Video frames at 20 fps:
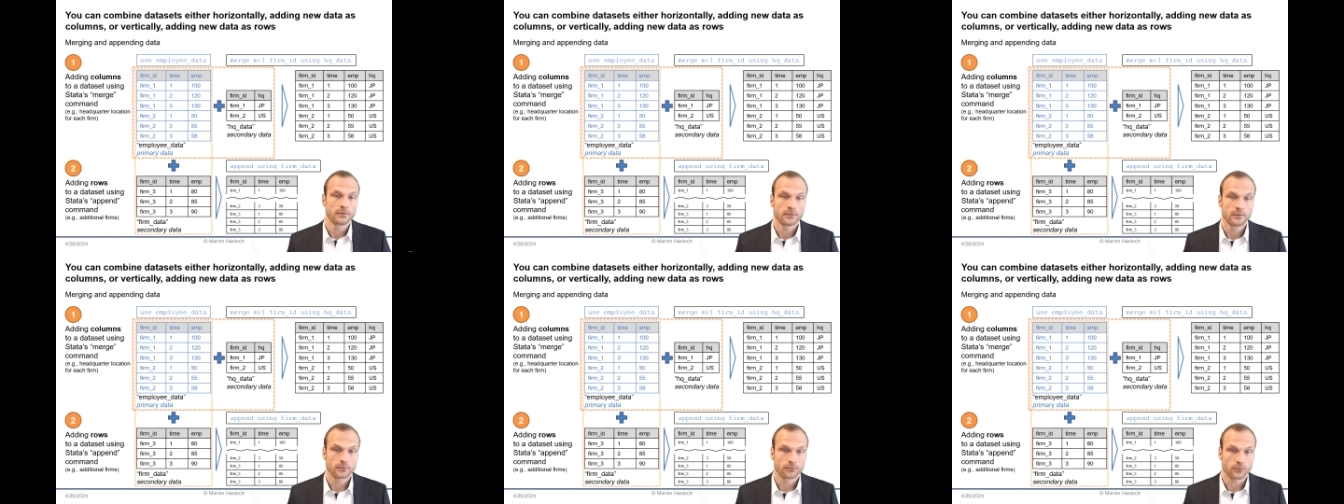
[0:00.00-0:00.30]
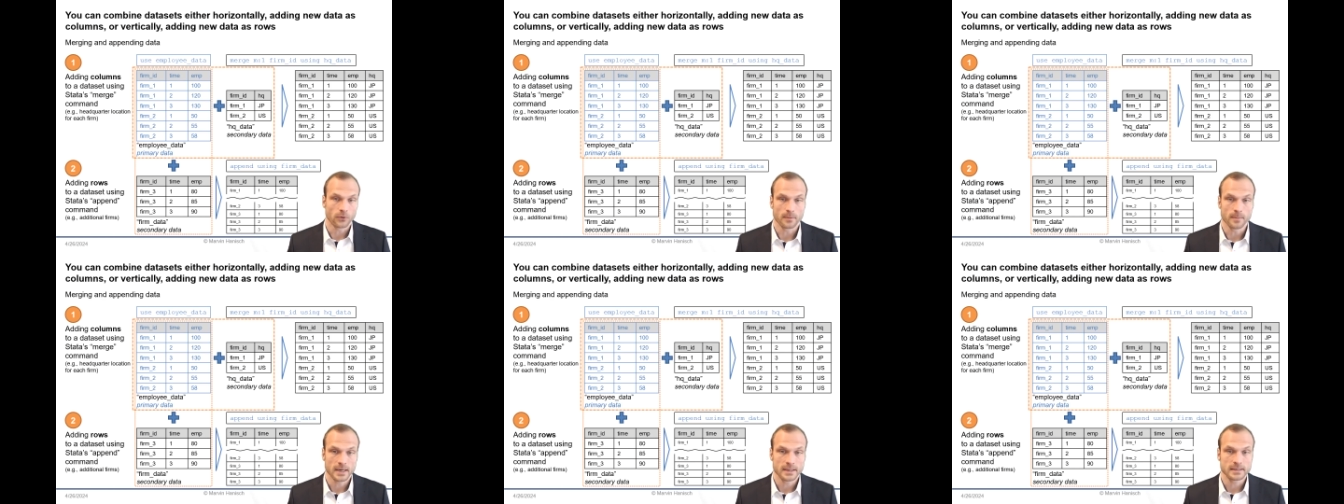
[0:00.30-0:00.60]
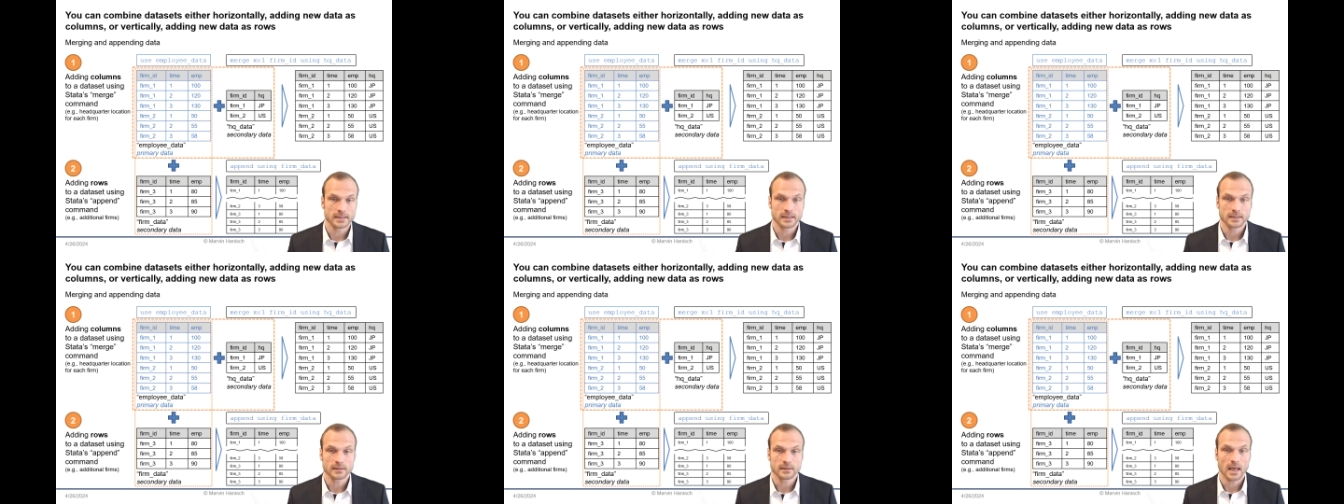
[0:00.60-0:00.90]
firm
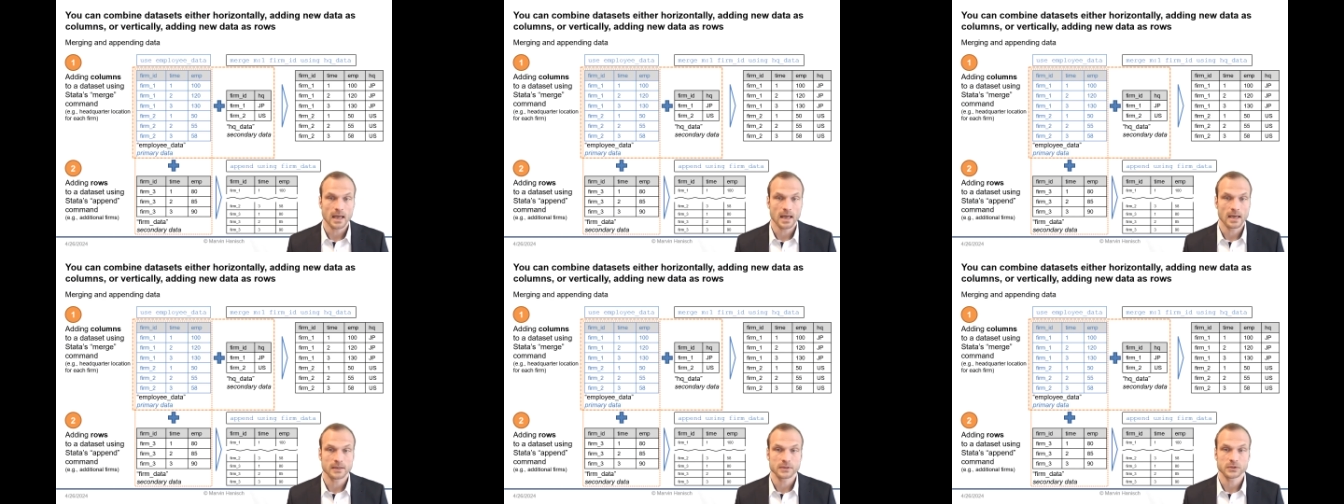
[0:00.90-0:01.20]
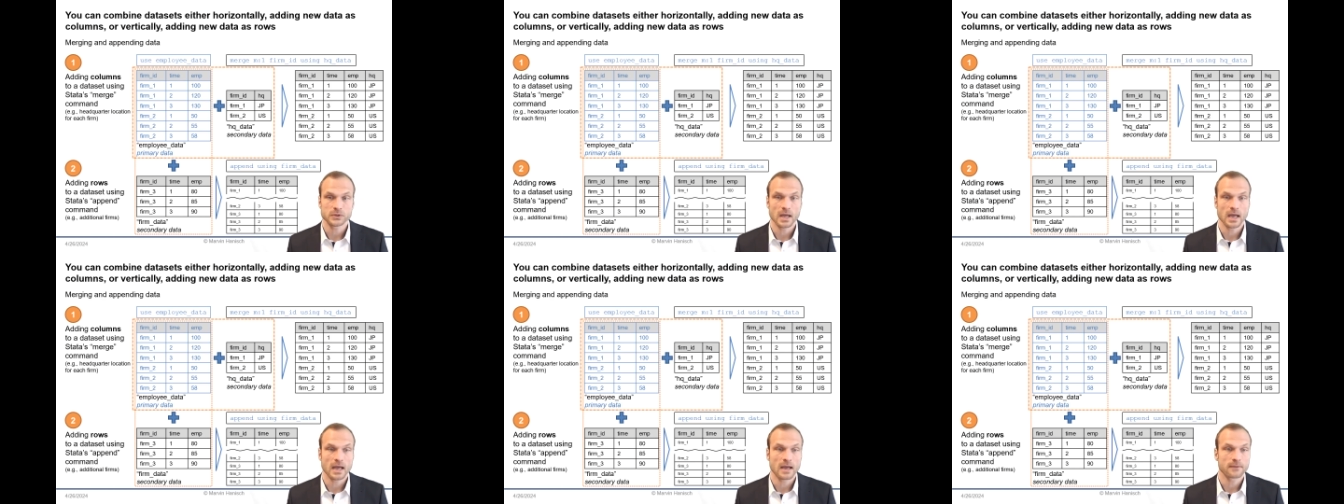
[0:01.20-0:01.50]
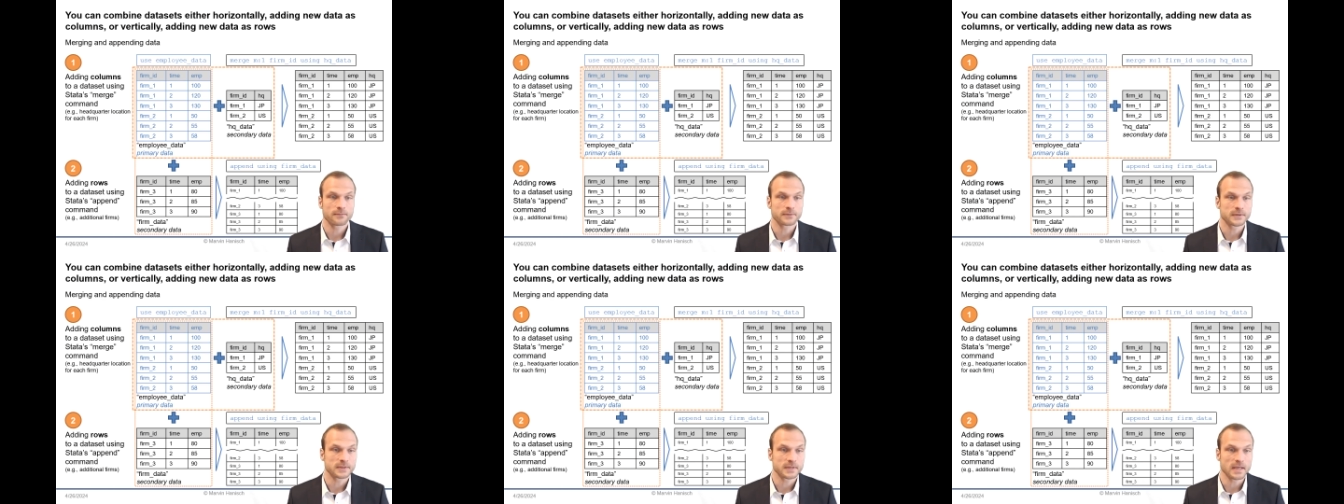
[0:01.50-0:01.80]
ID has to
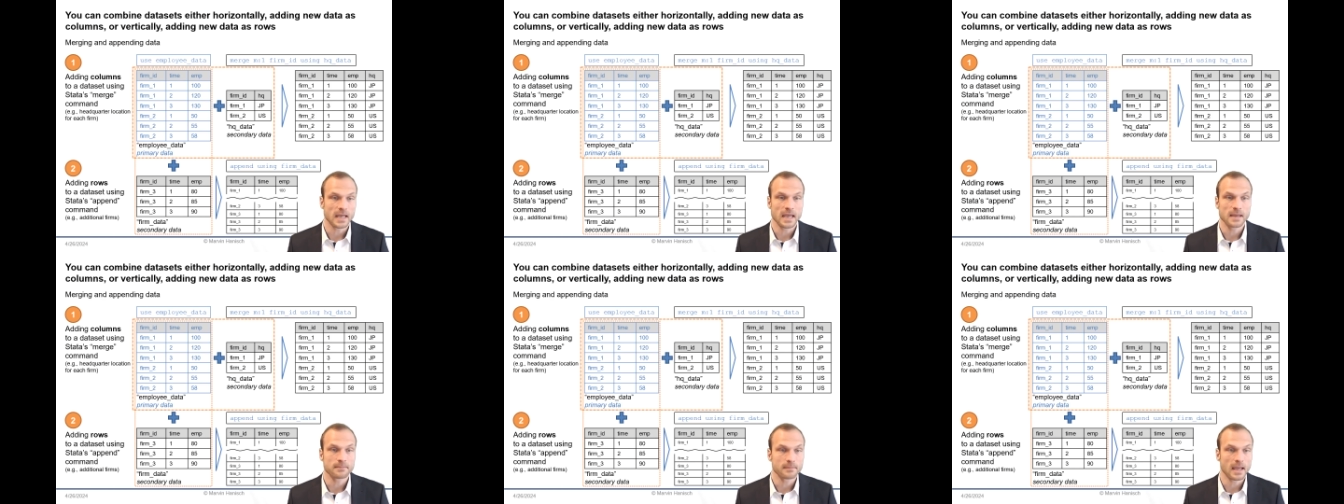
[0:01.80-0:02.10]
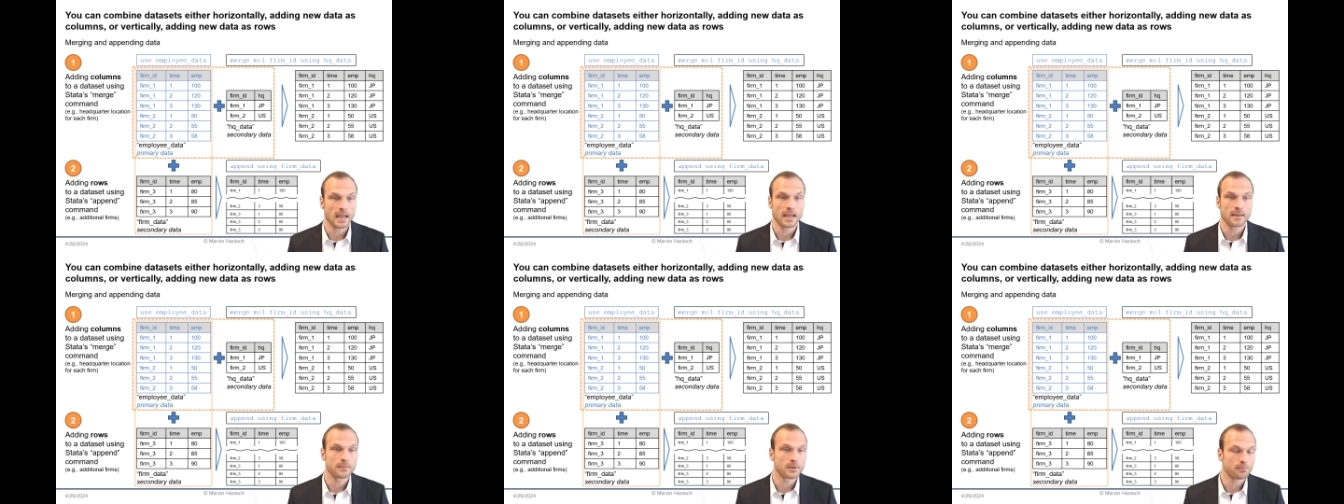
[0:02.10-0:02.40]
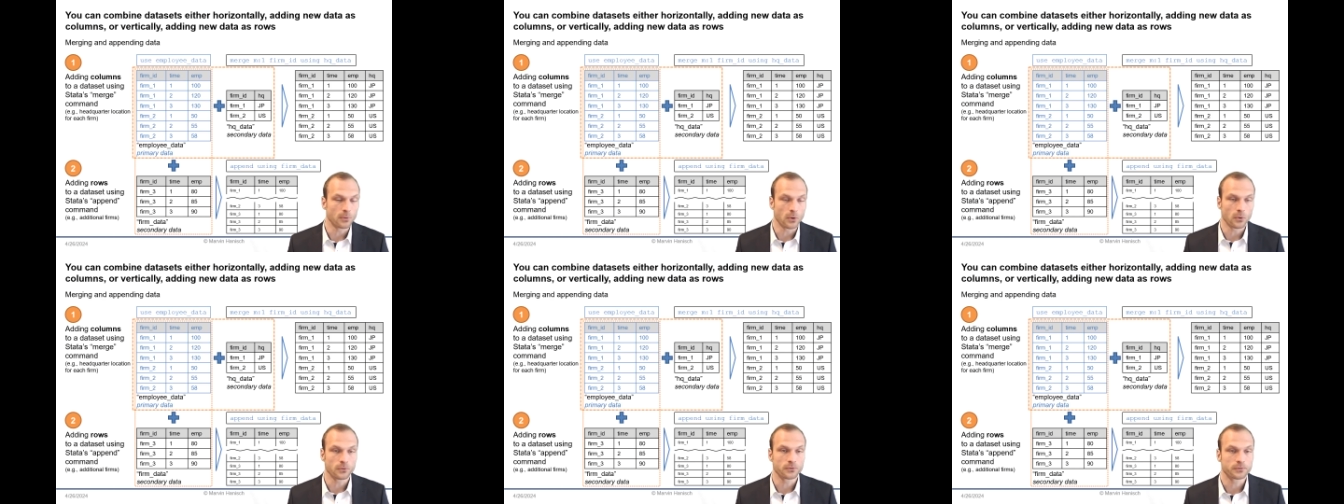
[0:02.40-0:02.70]
have the same name in
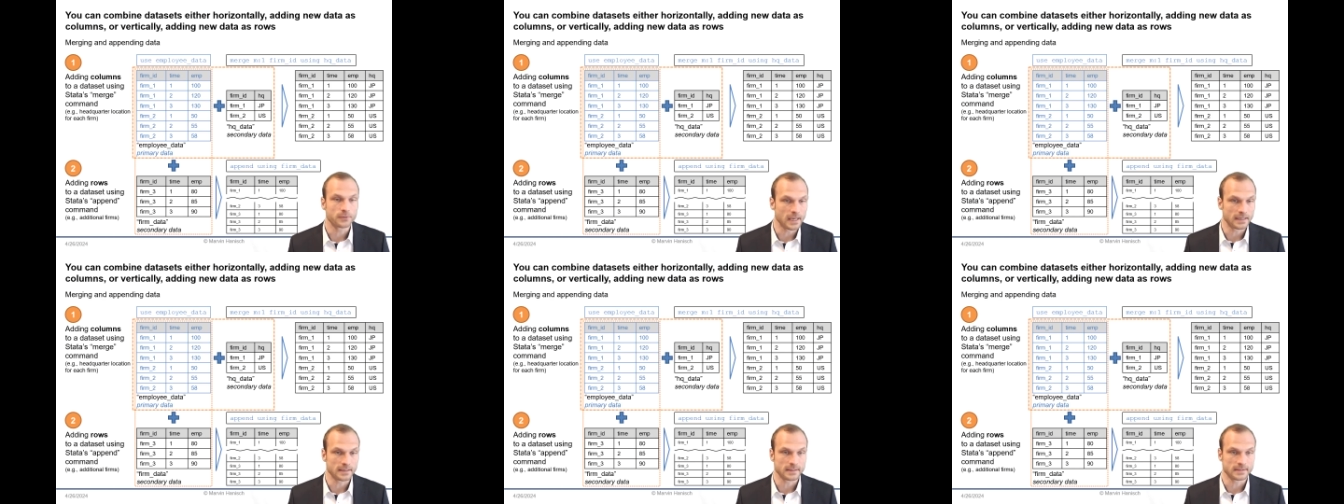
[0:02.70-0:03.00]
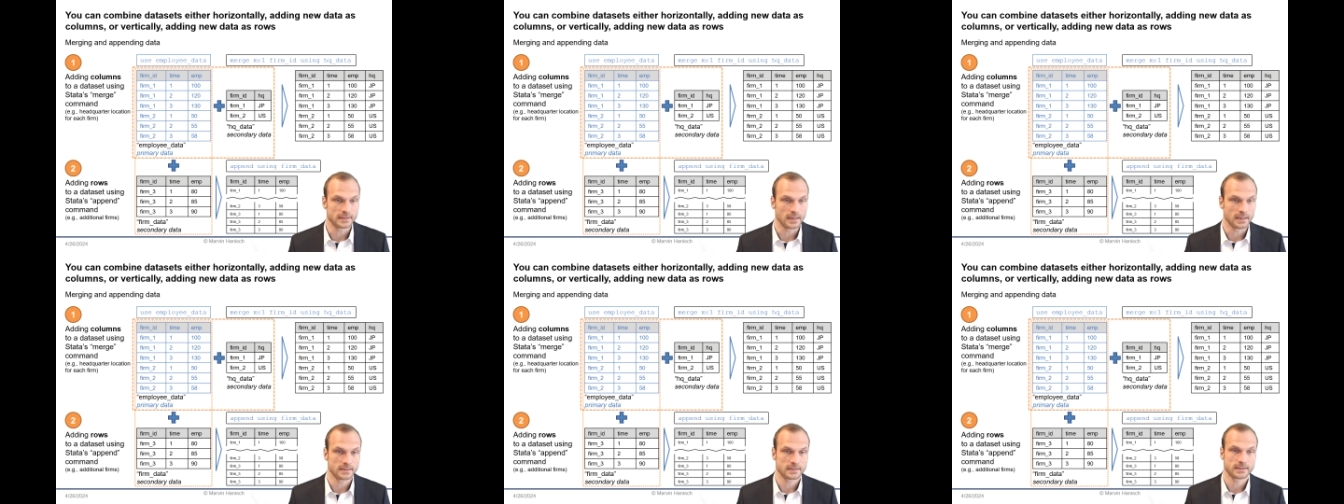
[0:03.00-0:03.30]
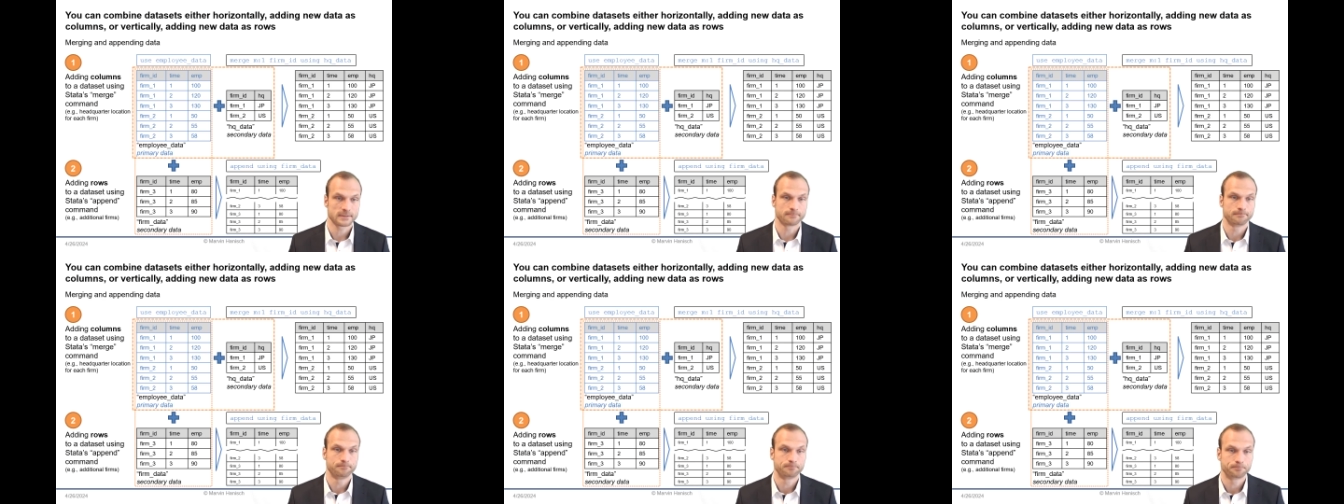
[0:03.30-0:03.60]
both data
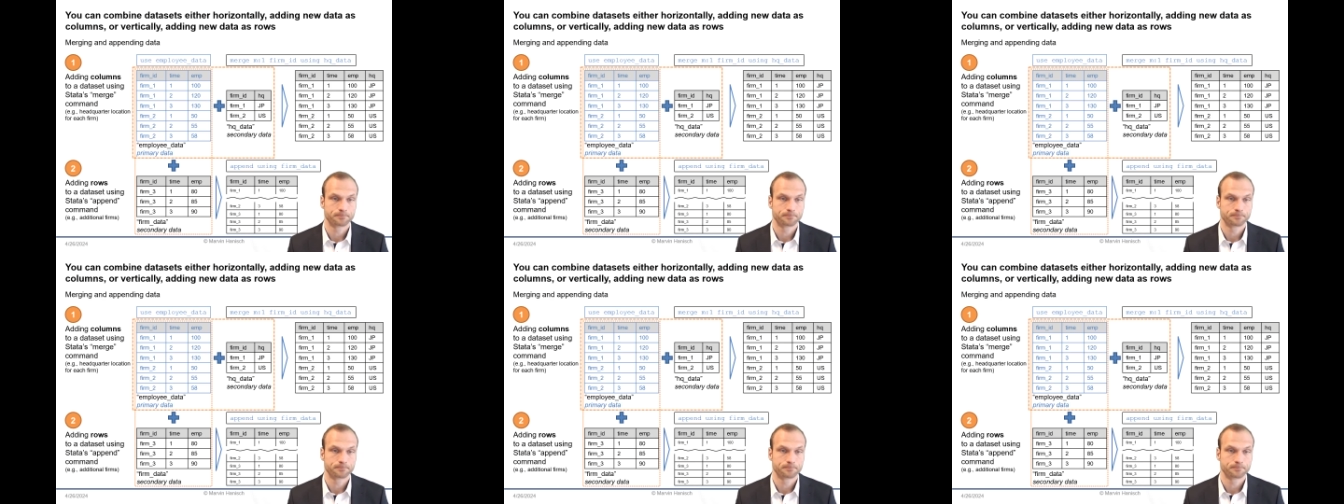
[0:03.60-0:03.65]
sets.